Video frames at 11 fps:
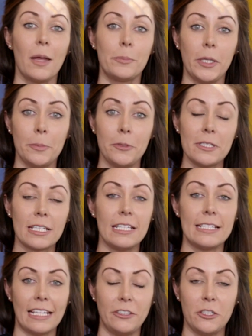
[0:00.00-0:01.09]
Pupils
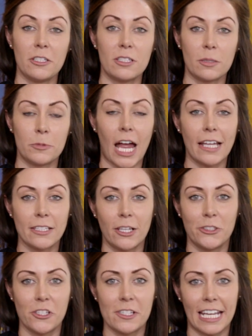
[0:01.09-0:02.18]
continue to subtract
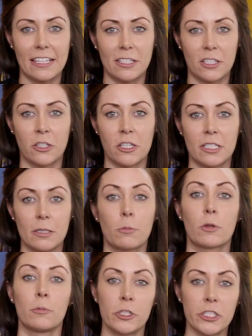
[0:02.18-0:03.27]
hundreds and tens units
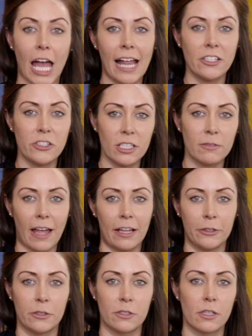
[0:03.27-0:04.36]
with more challenging
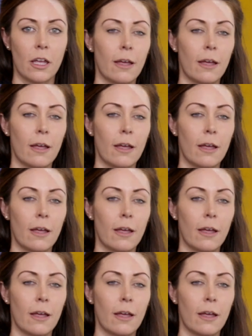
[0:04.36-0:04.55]
values.